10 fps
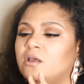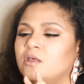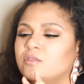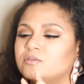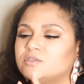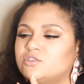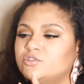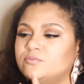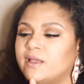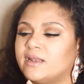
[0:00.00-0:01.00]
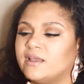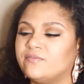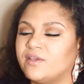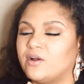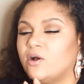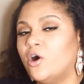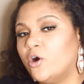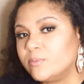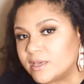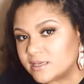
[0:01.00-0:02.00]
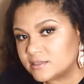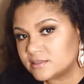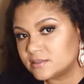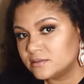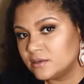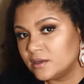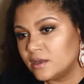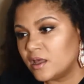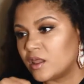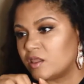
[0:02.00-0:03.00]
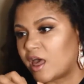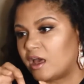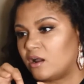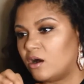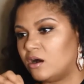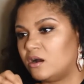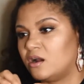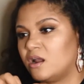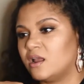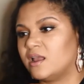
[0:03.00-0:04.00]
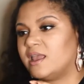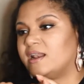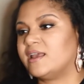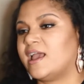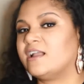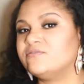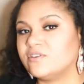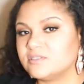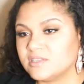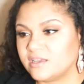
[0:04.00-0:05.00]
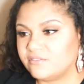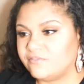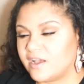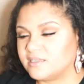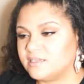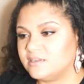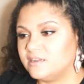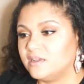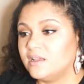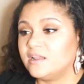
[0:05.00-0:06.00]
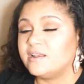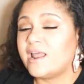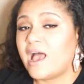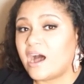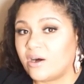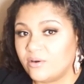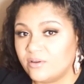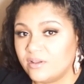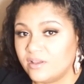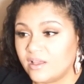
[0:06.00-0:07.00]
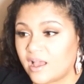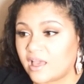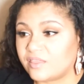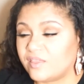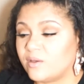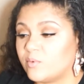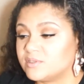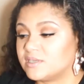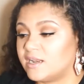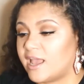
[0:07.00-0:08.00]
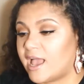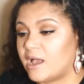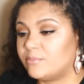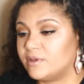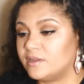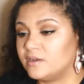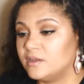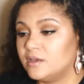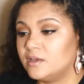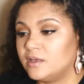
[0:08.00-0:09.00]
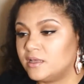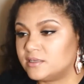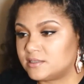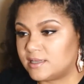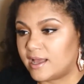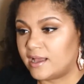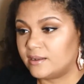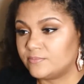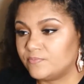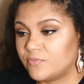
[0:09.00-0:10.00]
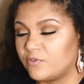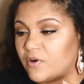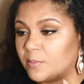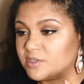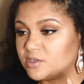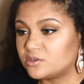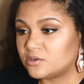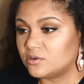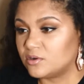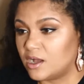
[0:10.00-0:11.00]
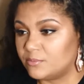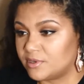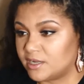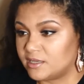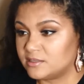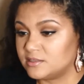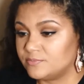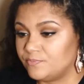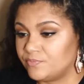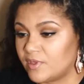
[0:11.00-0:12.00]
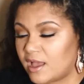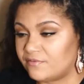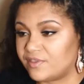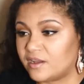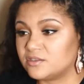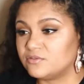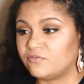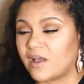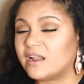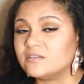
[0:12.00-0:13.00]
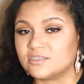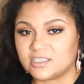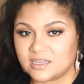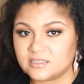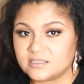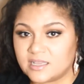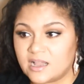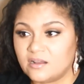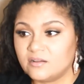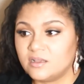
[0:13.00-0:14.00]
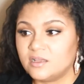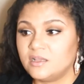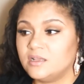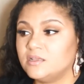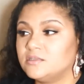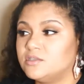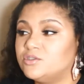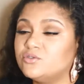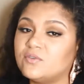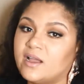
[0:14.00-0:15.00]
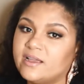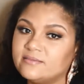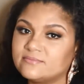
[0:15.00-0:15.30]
there's too many of their homies that are getting adversely affected. Now, I think what's going to happen is that the pharmaceutical companies have their final chance now to do right.